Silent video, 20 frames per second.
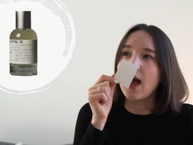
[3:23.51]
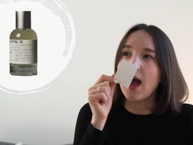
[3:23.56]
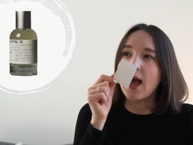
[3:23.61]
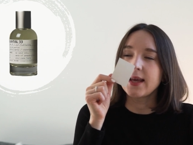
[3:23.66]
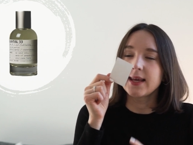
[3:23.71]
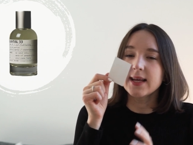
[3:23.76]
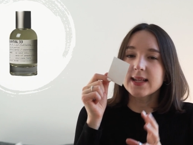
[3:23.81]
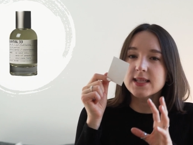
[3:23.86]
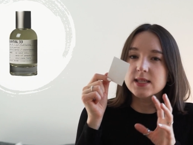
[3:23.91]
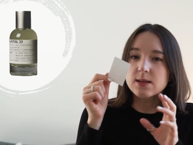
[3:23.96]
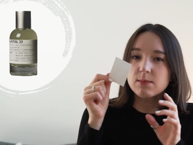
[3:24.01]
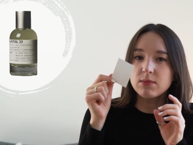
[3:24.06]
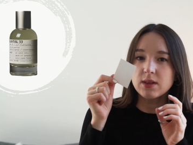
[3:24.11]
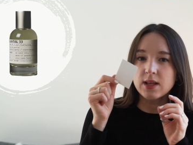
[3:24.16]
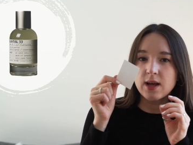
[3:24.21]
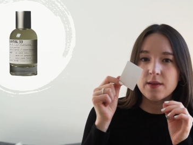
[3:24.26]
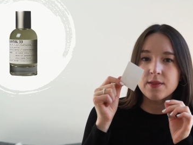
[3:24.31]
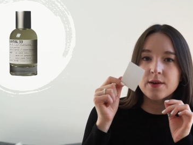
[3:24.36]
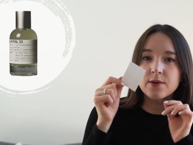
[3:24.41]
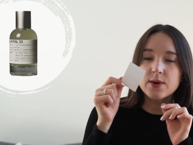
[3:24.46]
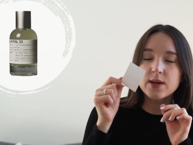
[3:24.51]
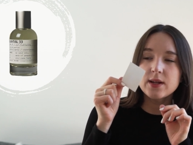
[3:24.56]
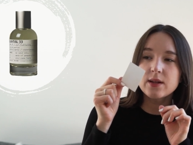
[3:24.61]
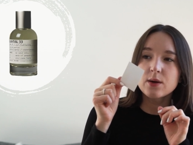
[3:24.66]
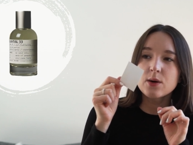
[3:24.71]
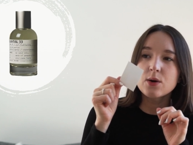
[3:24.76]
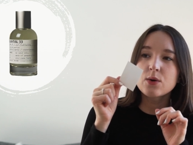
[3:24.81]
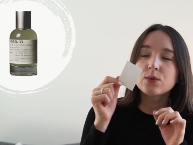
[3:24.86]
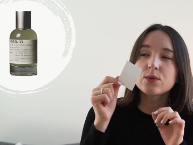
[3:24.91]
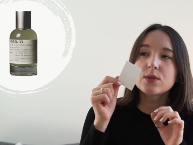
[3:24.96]
I get some leathery
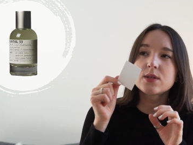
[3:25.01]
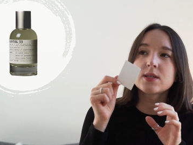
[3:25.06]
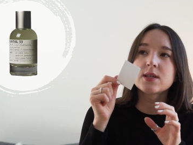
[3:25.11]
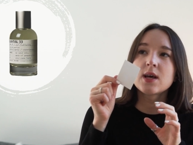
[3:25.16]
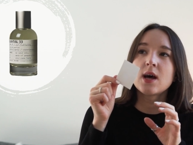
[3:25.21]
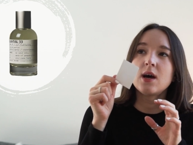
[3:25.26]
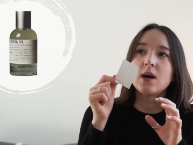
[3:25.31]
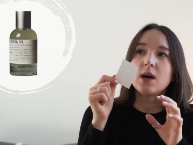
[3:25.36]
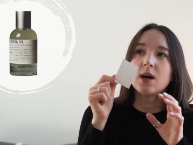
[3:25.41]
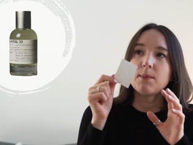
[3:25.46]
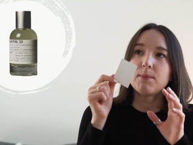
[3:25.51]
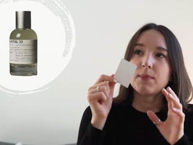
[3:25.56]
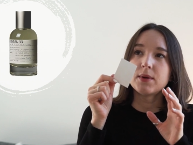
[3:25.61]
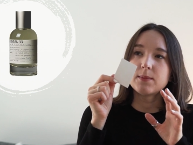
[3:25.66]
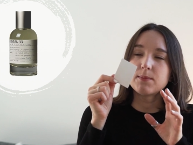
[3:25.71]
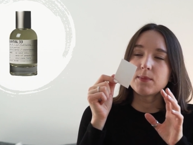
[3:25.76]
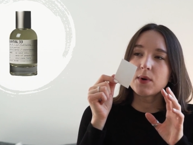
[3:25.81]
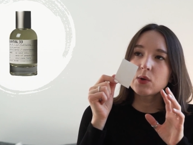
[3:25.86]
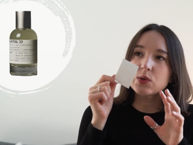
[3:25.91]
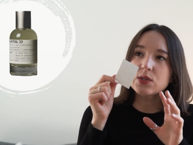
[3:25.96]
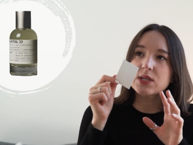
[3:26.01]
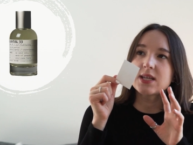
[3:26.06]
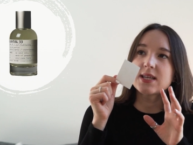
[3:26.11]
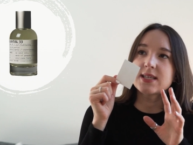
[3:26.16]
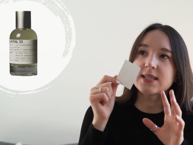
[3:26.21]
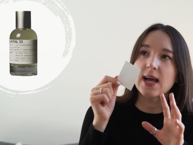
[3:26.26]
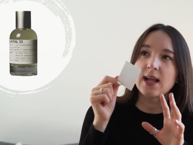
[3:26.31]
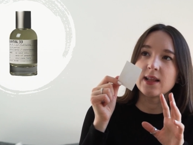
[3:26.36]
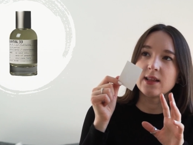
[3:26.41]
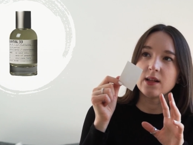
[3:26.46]
notes, but mostly
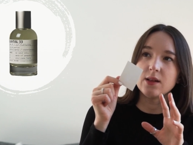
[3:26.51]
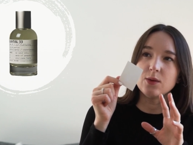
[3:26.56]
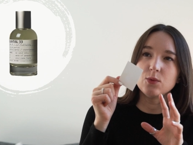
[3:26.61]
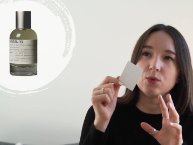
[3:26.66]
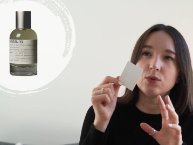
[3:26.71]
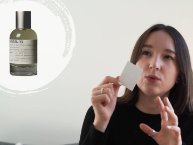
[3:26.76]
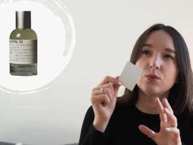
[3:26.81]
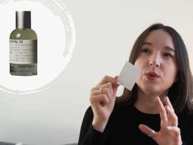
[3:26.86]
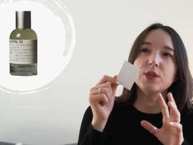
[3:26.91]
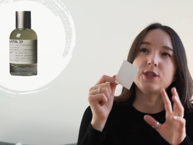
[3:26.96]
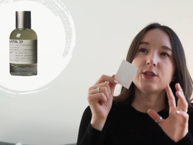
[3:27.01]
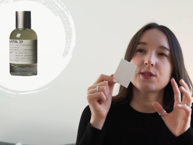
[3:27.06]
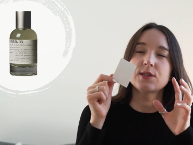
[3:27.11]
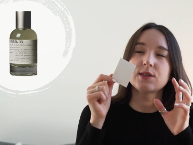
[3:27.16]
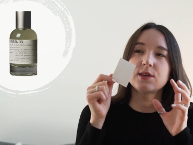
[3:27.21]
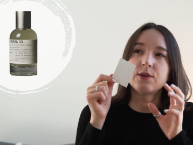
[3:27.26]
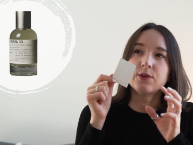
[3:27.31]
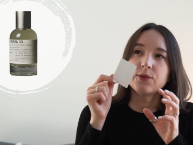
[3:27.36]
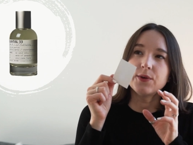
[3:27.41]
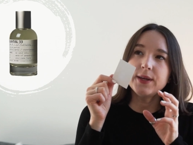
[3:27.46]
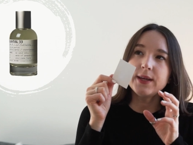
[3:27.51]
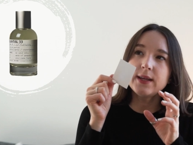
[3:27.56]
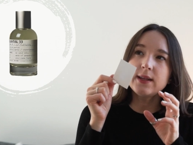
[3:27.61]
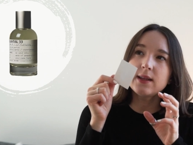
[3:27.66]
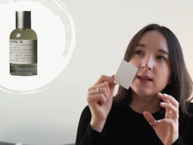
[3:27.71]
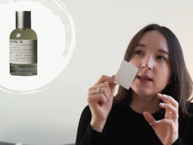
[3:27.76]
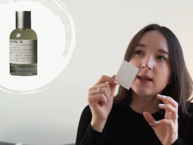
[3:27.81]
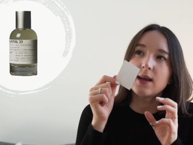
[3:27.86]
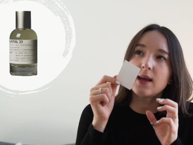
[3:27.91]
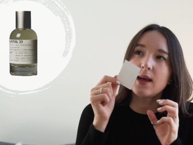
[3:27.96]
sandalwood, which is
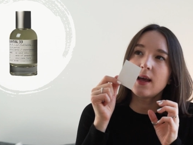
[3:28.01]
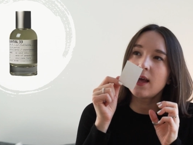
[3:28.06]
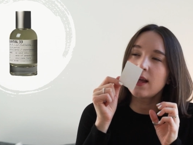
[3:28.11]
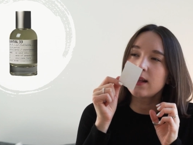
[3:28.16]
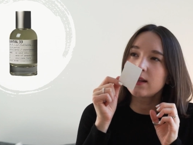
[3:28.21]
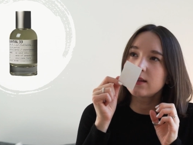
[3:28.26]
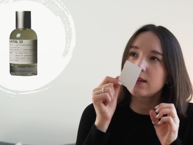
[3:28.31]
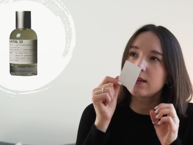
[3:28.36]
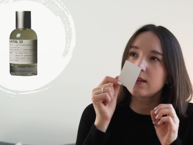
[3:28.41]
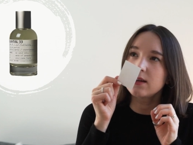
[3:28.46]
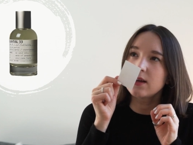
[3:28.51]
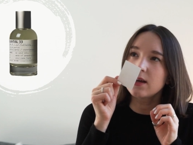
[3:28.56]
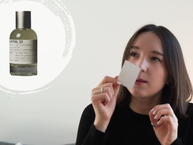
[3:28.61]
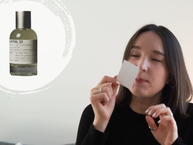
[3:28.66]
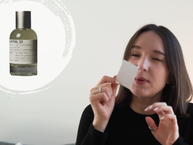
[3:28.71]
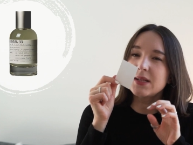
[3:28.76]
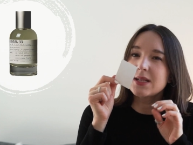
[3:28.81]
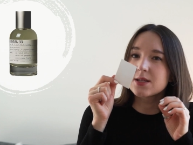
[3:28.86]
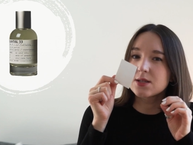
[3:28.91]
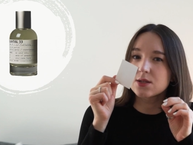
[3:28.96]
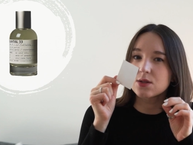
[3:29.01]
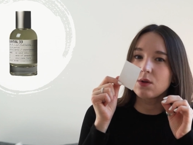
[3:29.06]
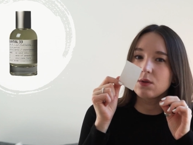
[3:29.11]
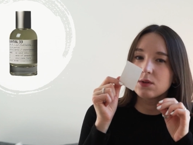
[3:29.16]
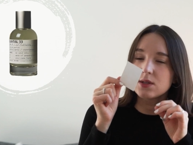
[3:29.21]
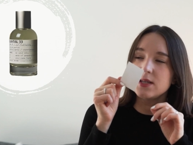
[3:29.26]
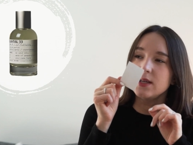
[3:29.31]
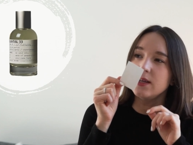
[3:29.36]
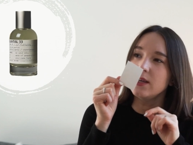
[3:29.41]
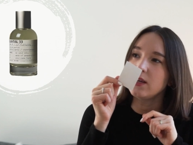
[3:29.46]
green and a bit
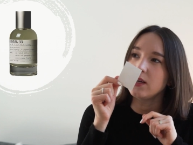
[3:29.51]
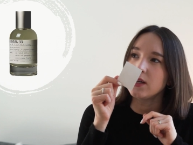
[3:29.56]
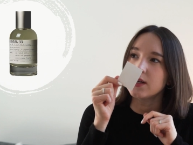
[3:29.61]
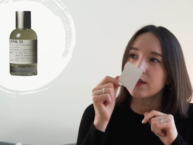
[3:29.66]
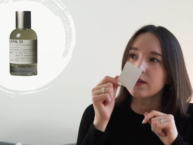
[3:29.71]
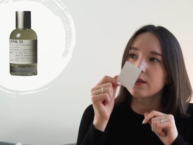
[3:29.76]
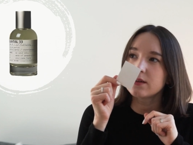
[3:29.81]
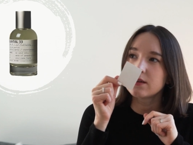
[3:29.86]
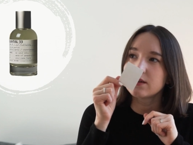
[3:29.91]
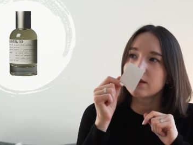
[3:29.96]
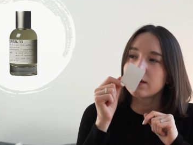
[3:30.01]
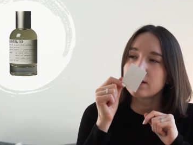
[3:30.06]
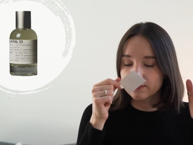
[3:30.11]
salty here.